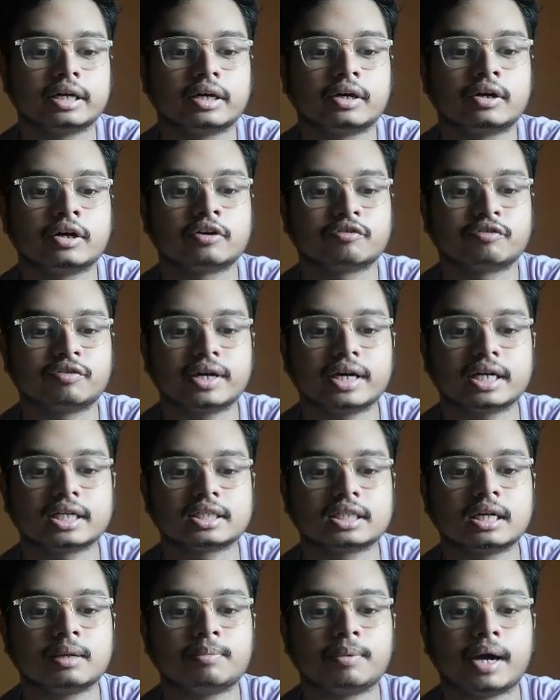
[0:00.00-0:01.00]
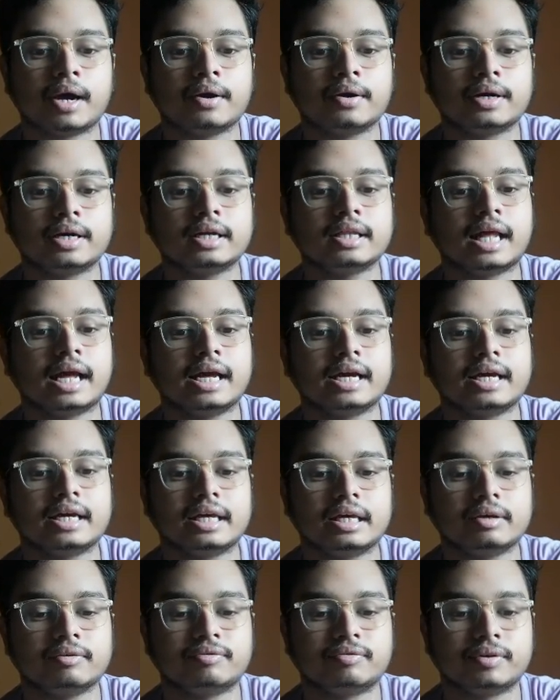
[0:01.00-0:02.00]
configurational priority, like
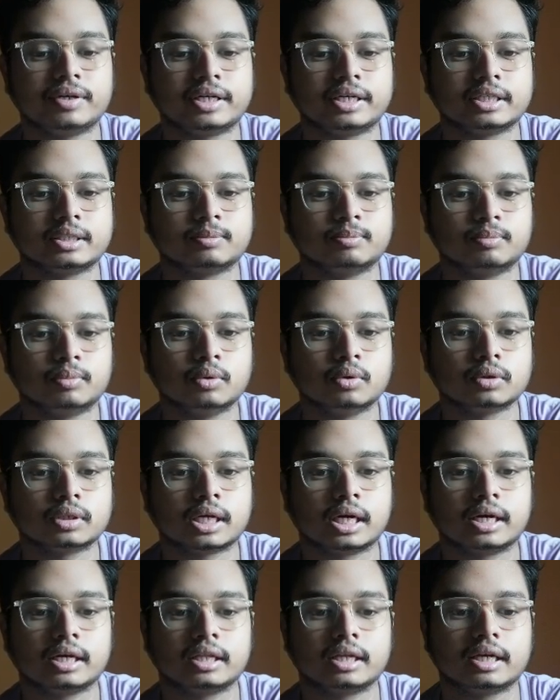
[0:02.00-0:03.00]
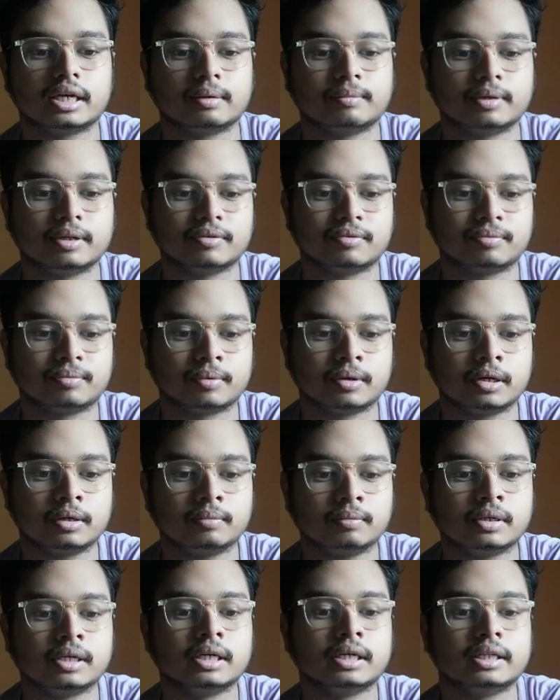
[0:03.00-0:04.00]
if it is both are in the double
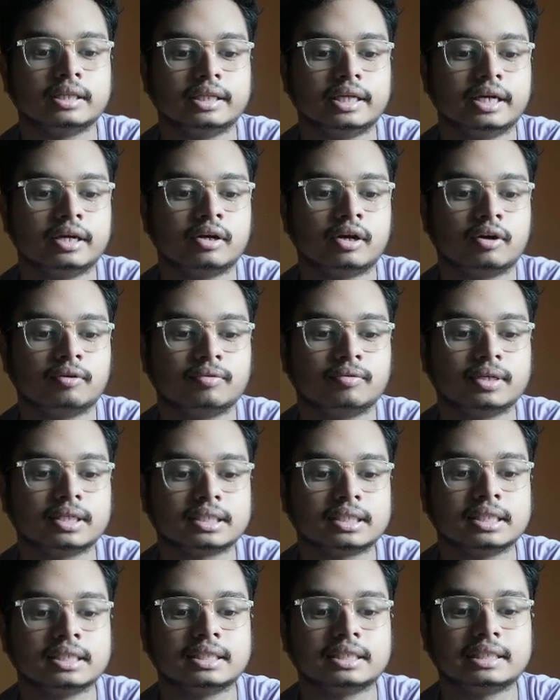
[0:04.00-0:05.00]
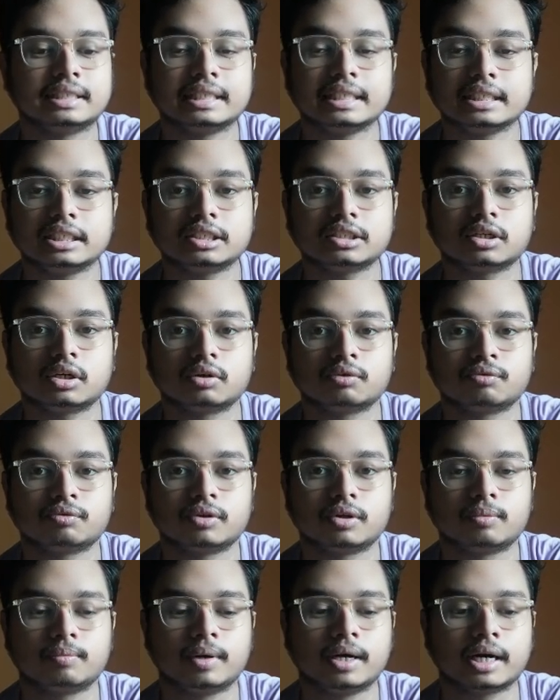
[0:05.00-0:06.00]
form, then obviously cis
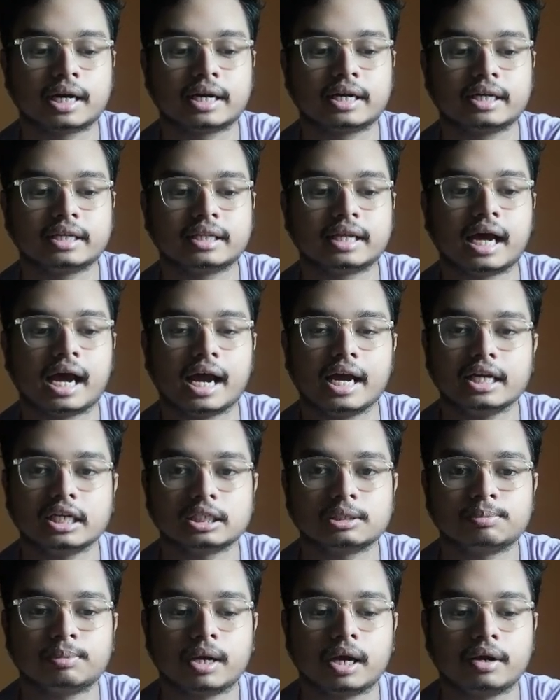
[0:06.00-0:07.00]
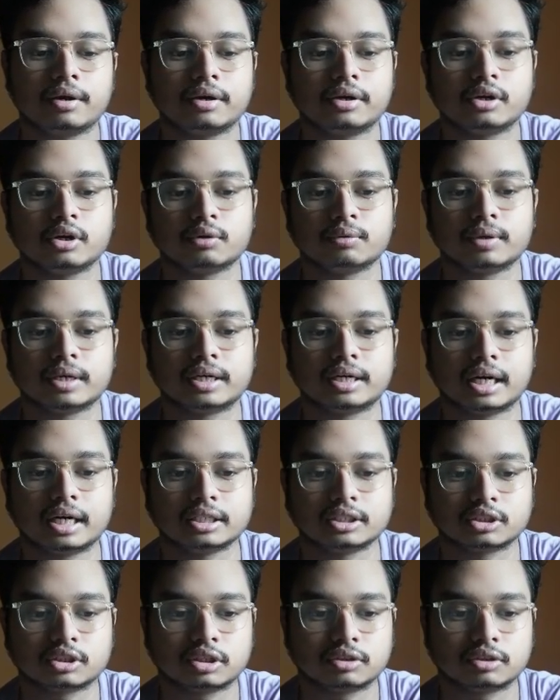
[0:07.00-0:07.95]
conformer getting the highest priority over trans